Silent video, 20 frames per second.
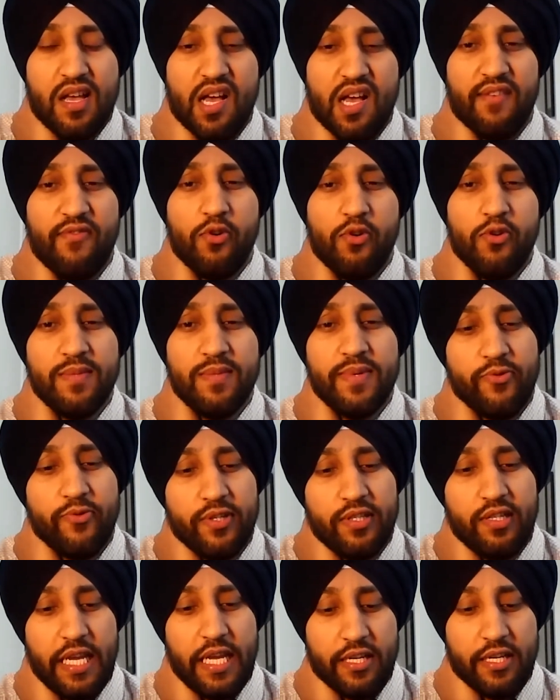I've always been
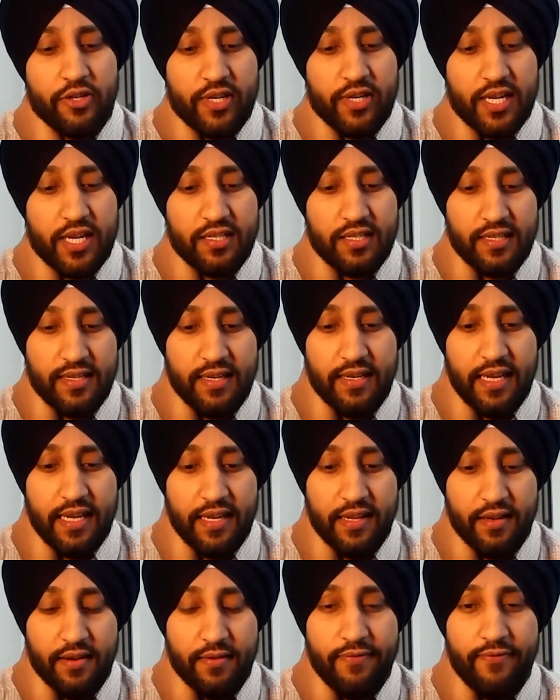really interested
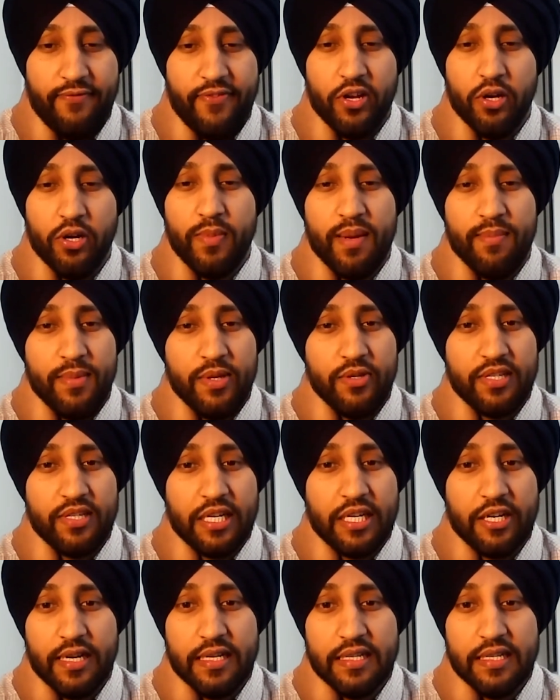in film and music
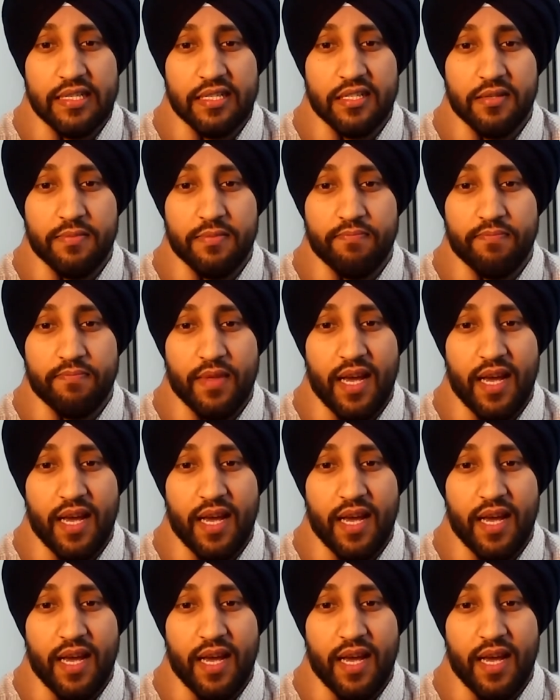criticism.